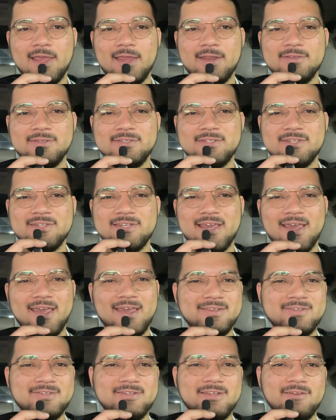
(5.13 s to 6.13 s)
that is to
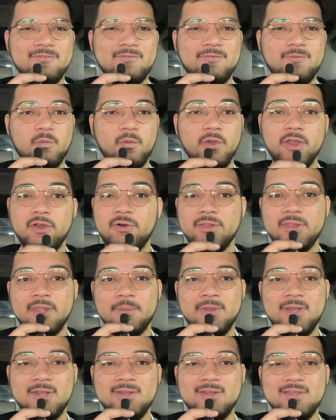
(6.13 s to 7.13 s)
test if Regal
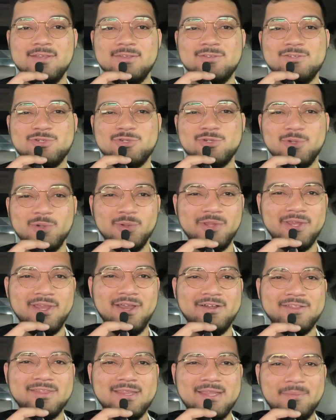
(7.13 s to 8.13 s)
Unlimited is truly
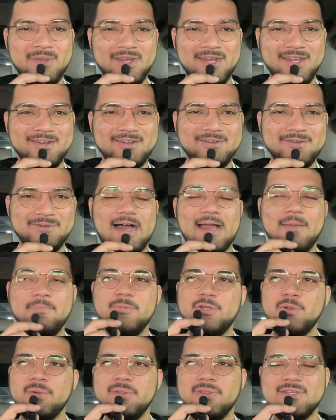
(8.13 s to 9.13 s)
unlimited.
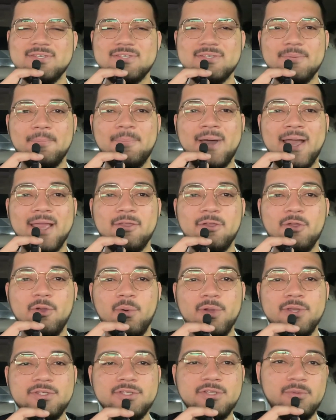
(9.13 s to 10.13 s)
I'm doing this by
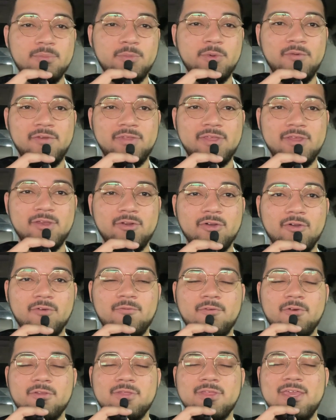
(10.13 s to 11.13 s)
going to the movie theater
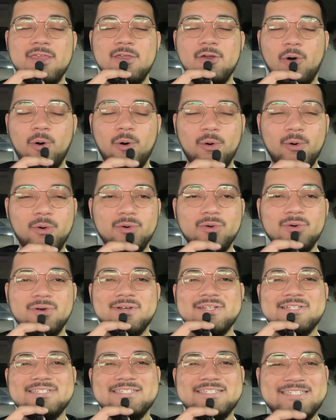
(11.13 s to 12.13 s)
for the whole
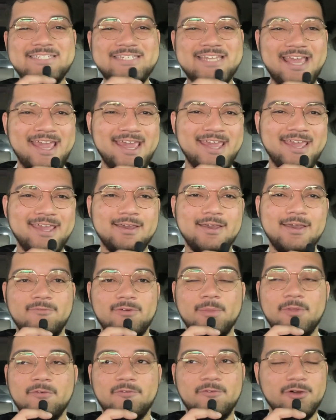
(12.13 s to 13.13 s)
day
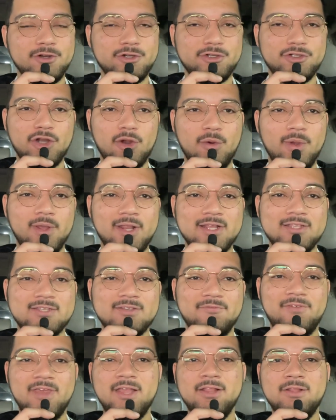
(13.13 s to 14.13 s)
from the first showing that's
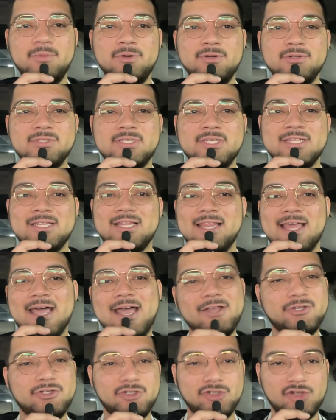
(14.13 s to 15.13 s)
available to the
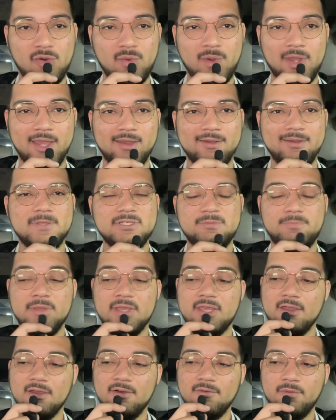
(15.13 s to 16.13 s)
last showing.
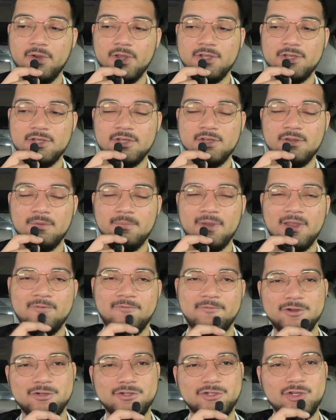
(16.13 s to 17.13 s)
Speaking of which, my
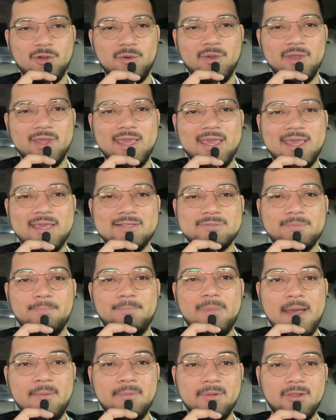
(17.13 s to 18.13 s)
first showing is
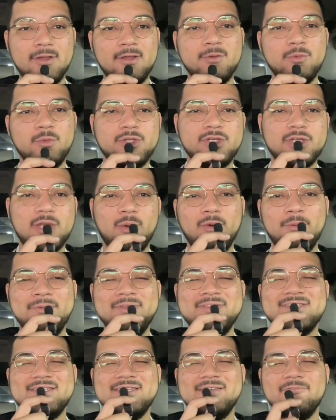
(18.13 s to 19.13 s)
Babylon, which I will
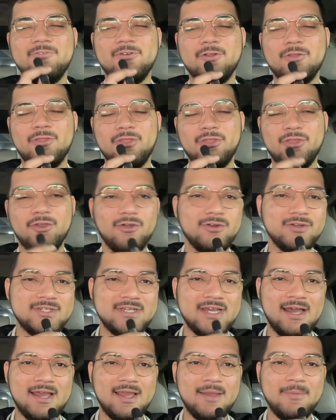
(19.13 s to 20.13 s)
be seeing for a third
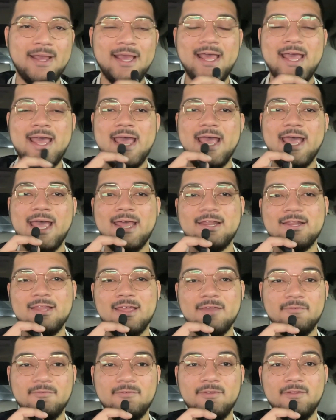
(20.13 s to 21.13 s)
time at
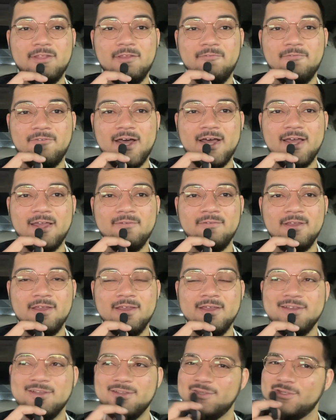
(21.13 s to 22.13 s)
11:55,
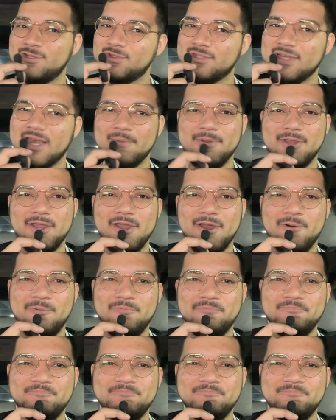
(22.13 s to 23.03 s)
so time to go.